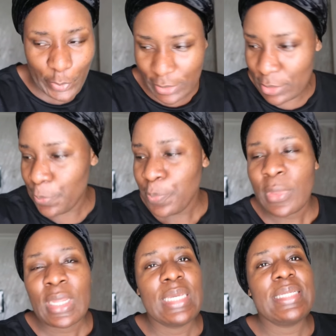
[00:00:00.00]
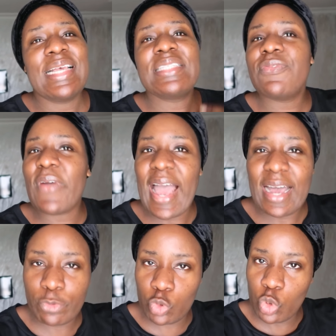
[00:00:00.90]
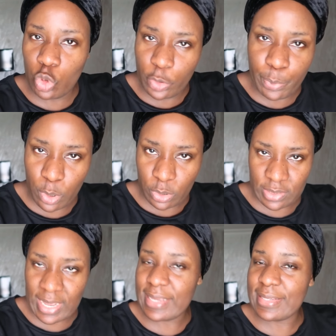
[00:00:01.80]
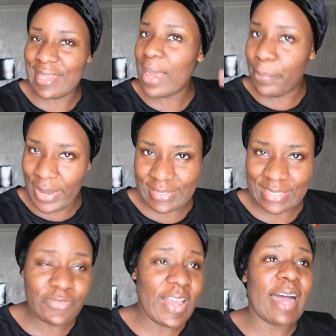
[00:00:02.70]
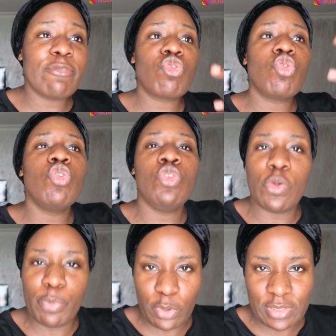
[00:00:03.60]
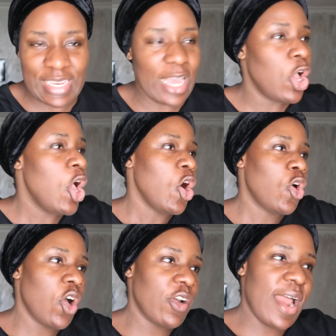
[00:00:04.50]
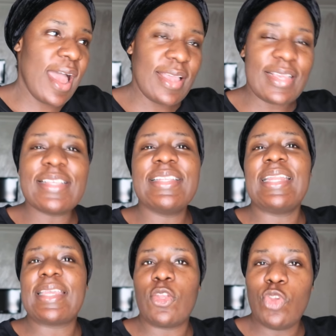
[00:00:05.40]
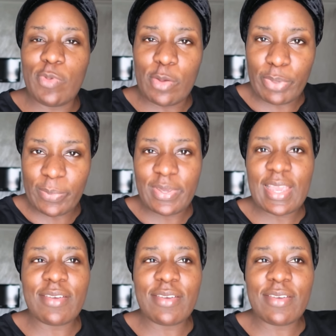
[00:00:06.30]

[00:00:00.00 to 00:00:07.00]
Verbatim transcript: but it's as if I have two newborns. Like, it's that bad. It's as if I have two newborns. It's like, Cora is not like a newborn baby.